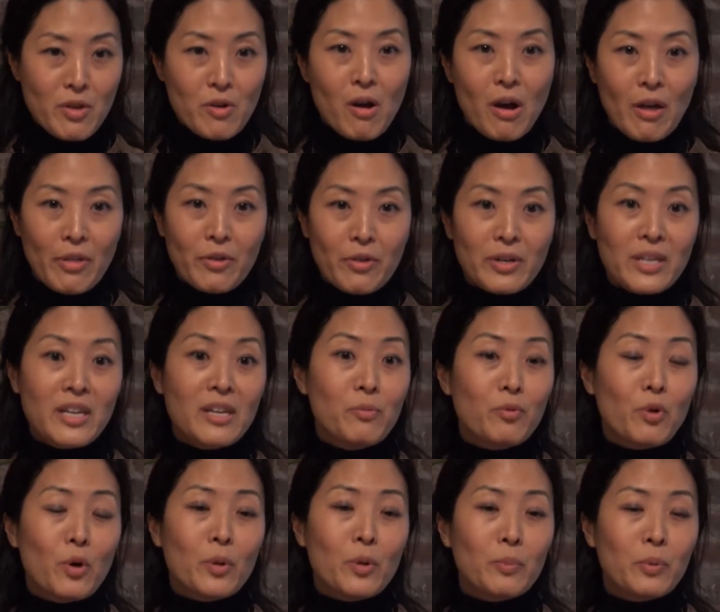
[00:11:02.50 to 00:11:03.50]
is another author.
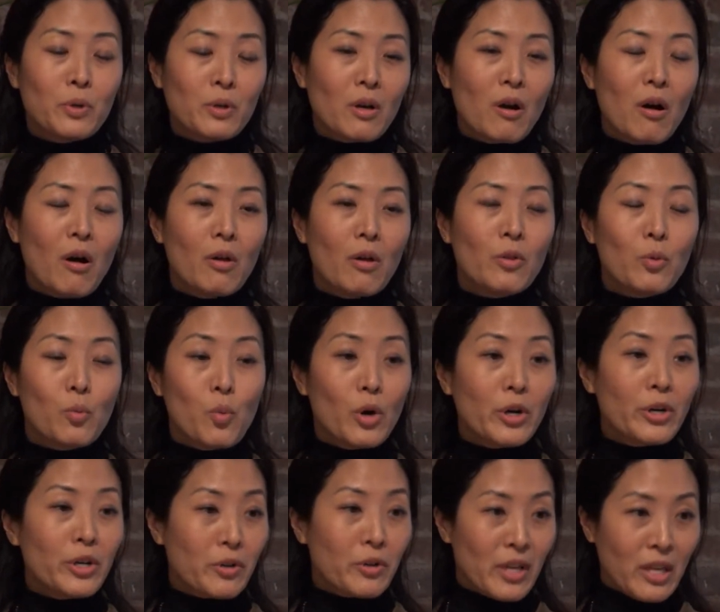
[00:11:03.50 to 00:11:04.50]
He wrote a book called The
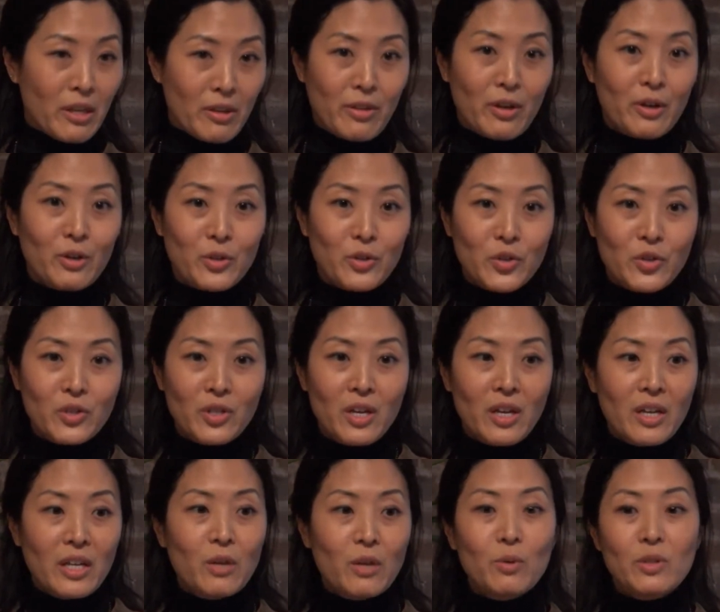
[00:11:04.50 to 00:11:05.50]
Warrior Ethos.
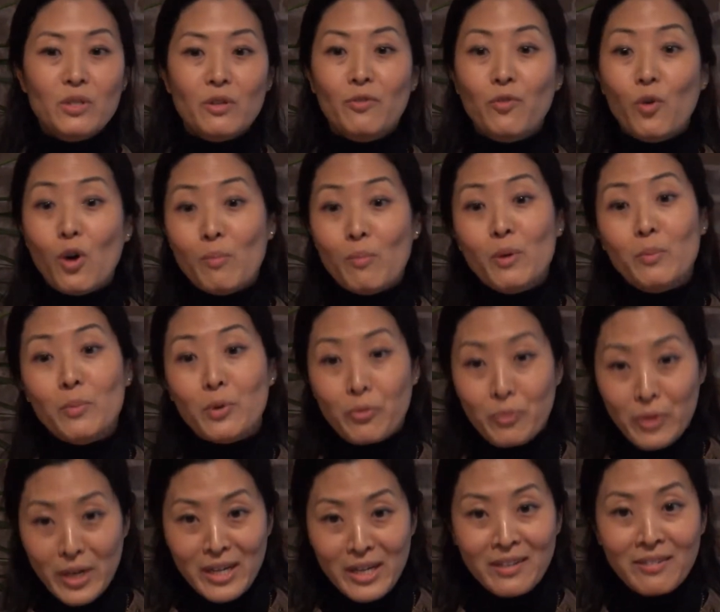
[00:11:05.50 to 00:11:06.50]
He was a former
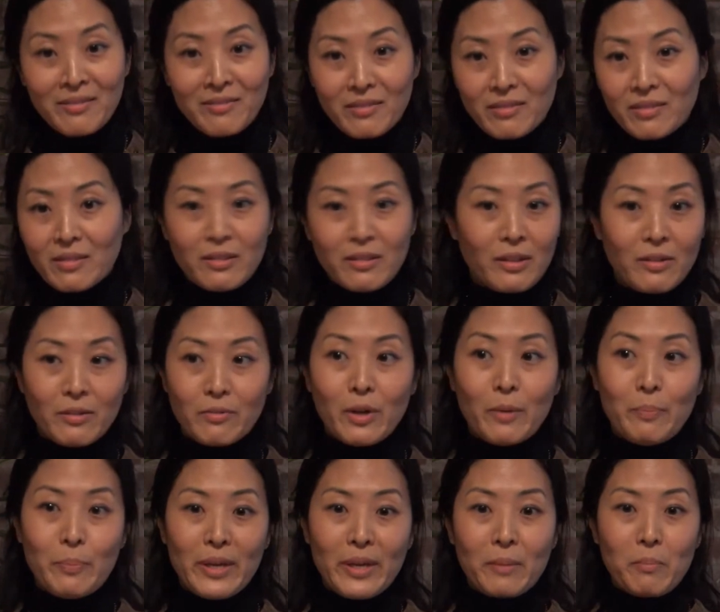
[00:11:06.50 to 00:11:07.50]
Marine,
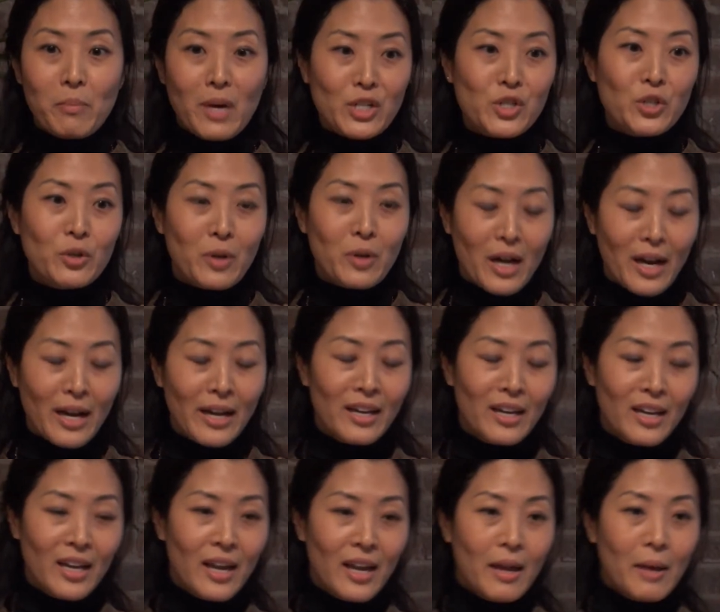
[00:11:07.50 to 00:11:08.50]
a big macho
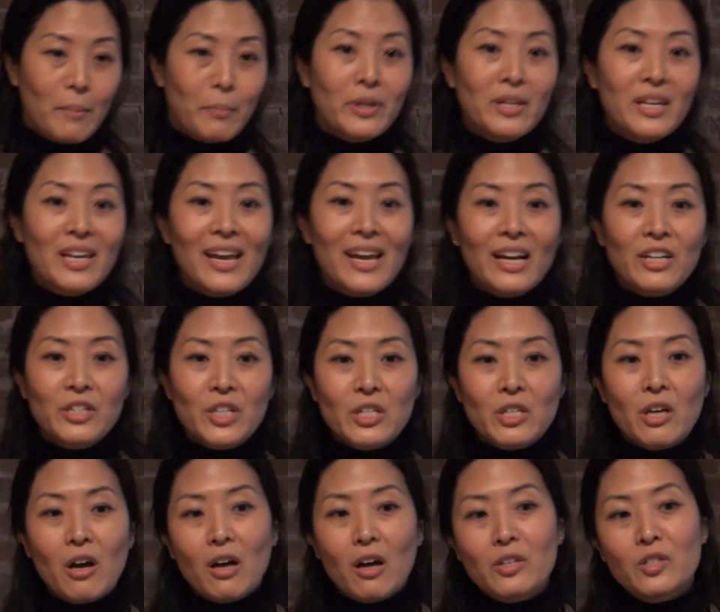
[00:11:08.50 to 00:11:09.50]
guy, but he
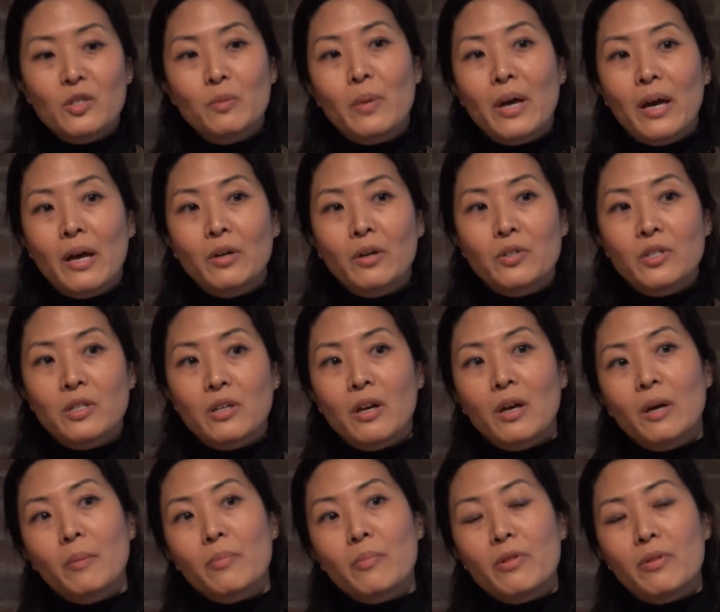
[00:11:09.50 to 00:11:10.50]
actually talks about,
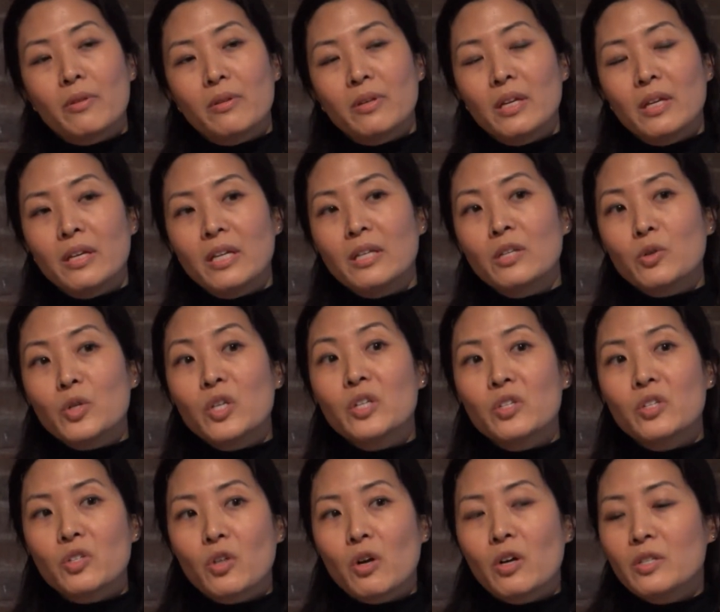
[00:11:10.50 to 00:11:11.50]

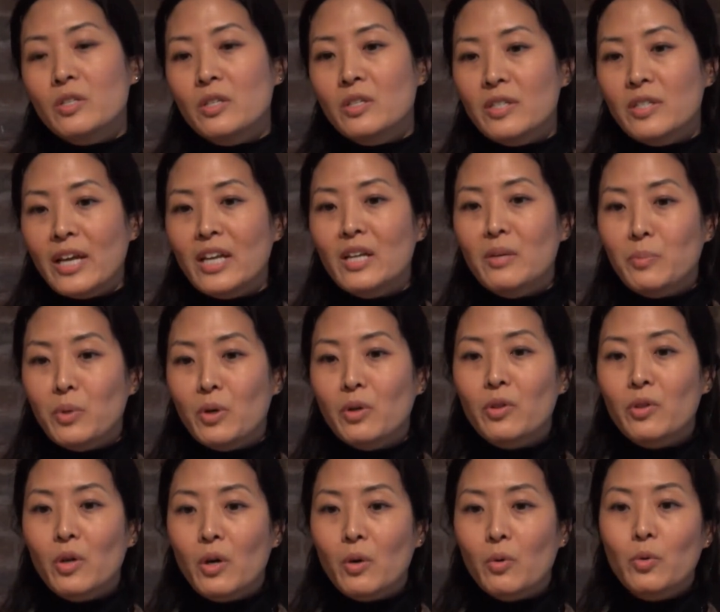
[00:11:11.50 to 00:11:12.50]
he starts his second
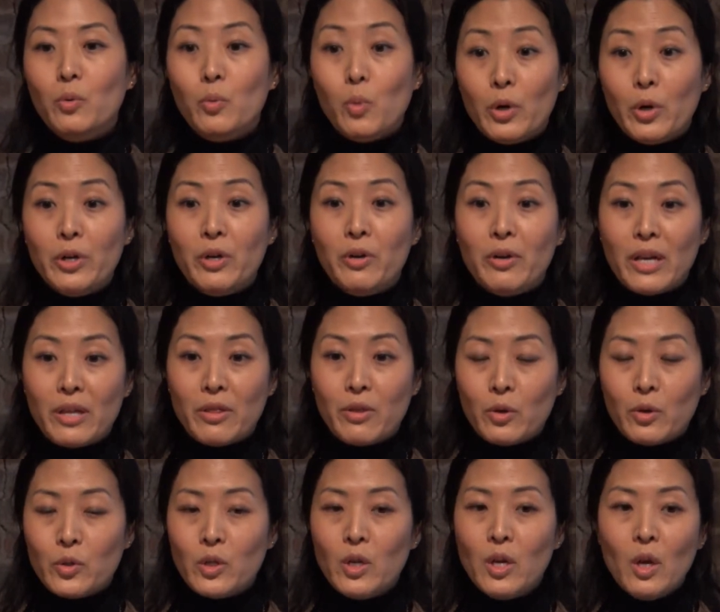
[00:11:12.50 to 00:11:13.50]
book though, The Warrior
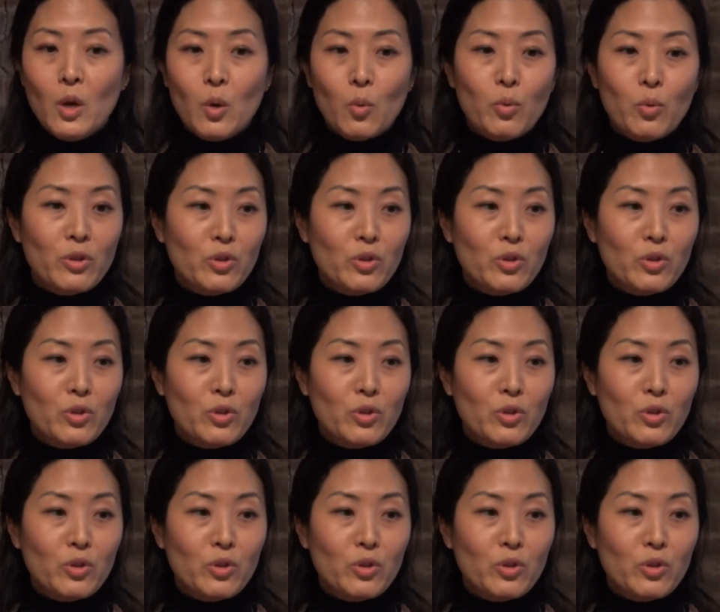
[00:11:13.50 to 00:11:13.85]
Ethos,